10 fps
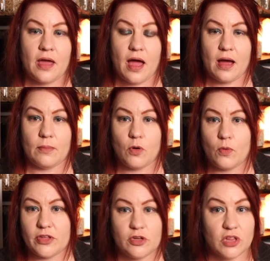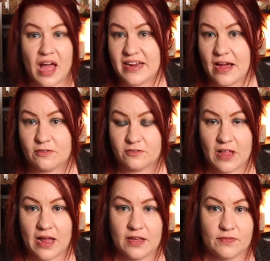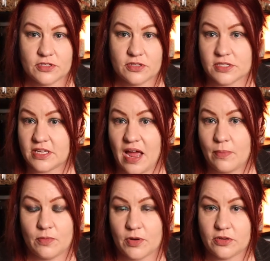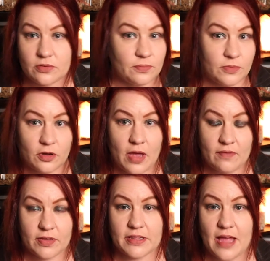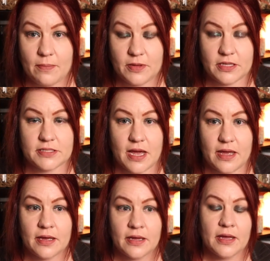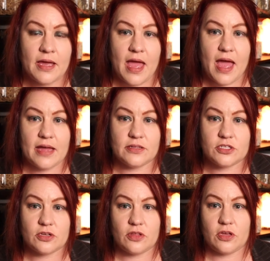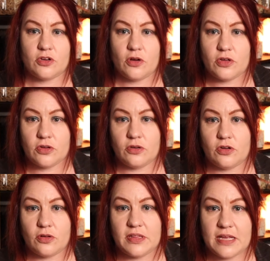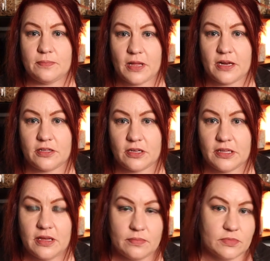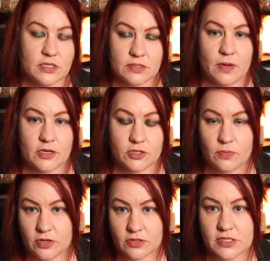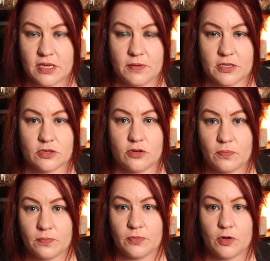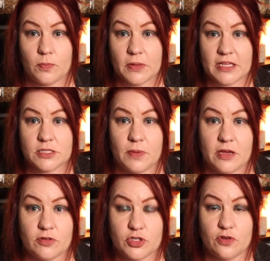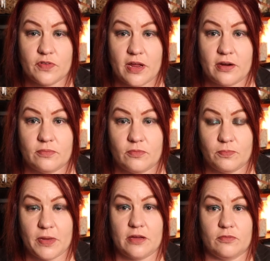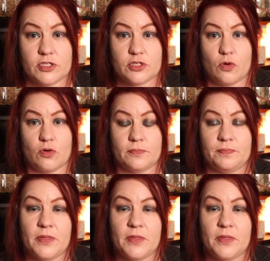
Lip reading: or when you lie down flat even, so this can happen when you're, you know, having a nap in the day, and so that you don't need blood in your limbs as much when you're sleeping, so your blood's being rejuvenated and being restored.